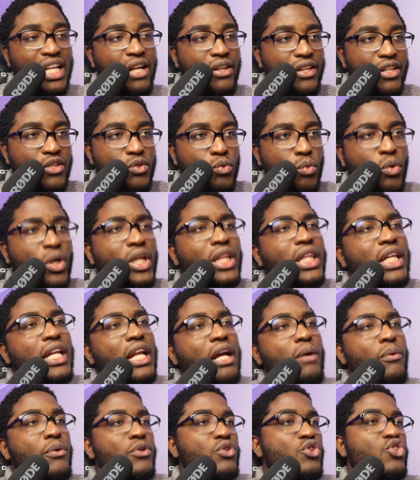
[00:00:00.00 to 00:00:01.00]
Now, there's one
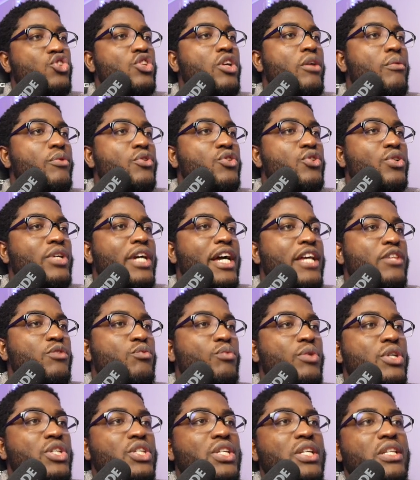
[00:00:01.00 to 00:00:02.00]
thing I want to share with you guys,
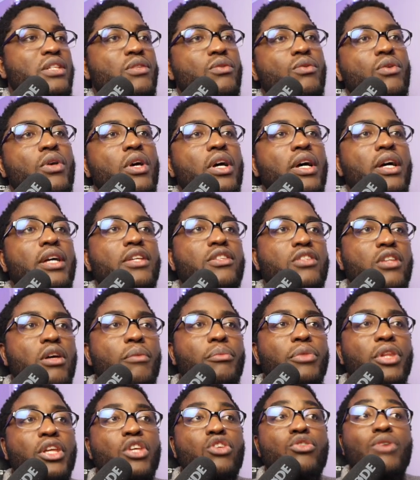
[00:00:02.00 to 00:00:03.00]
which is
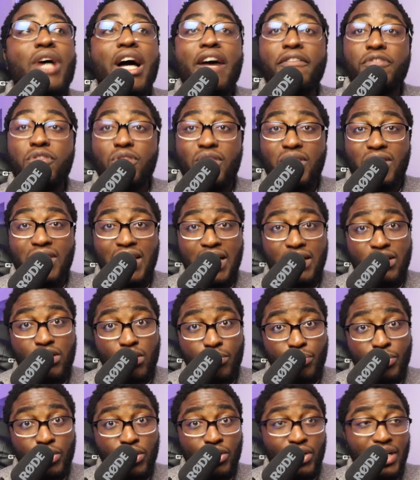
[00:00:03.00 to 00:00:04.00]
something you have to set
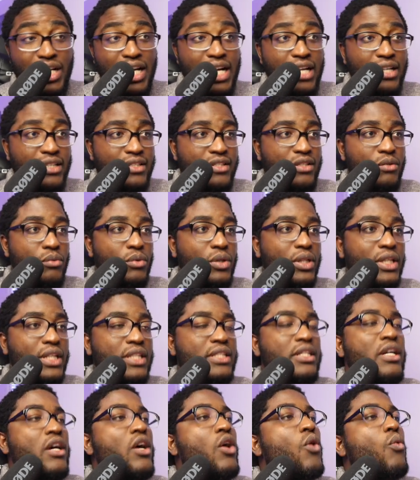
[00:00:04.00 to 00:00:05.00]
up in your Galxe
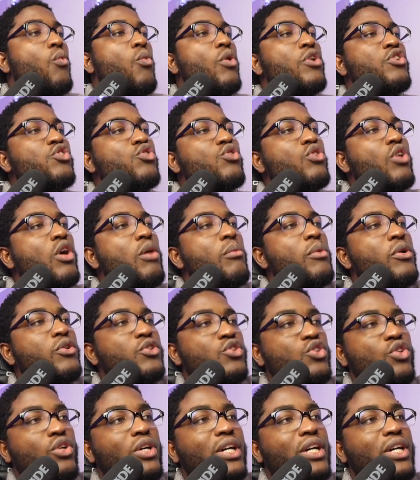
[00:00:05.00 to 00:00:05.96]
wallet. Once you come up to